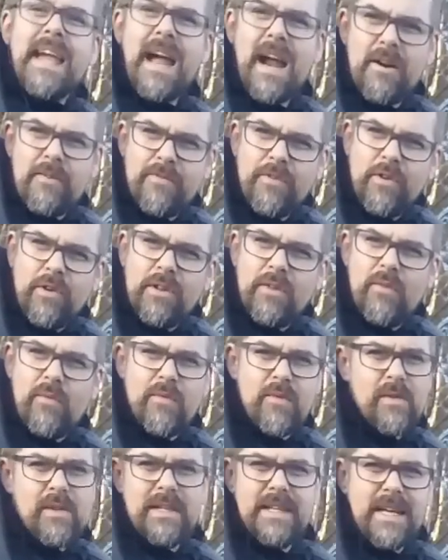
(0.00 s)
careful and
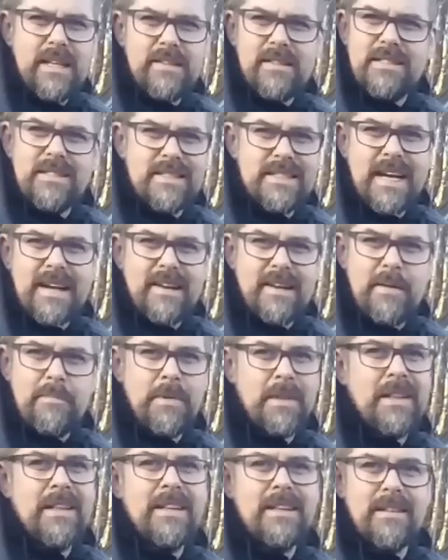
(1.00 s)
we will just jack it up
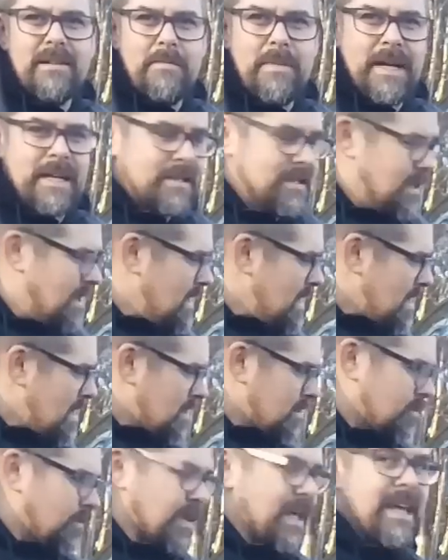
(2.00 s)
a little bit
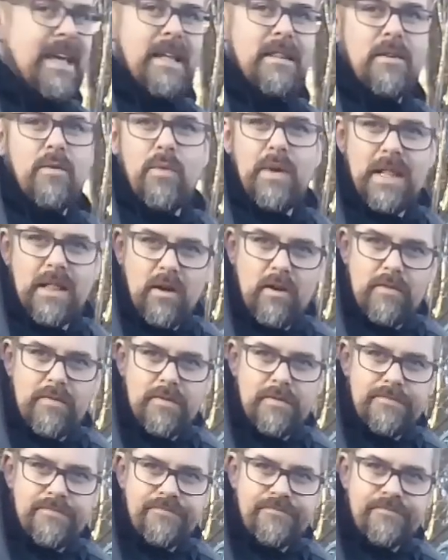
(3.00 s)
so we can get the wheel
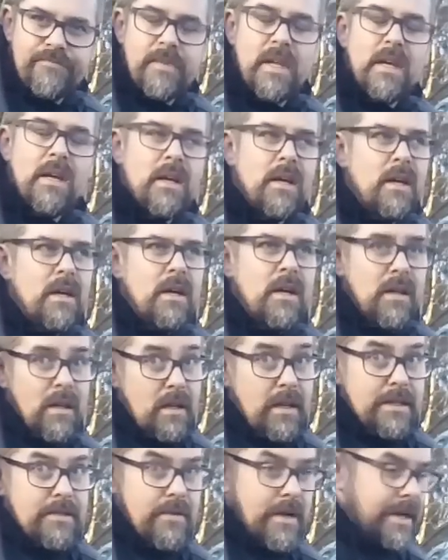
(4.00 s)
off.
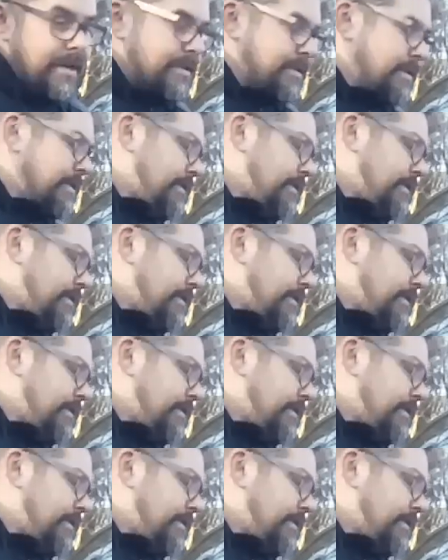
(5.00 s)
That's right.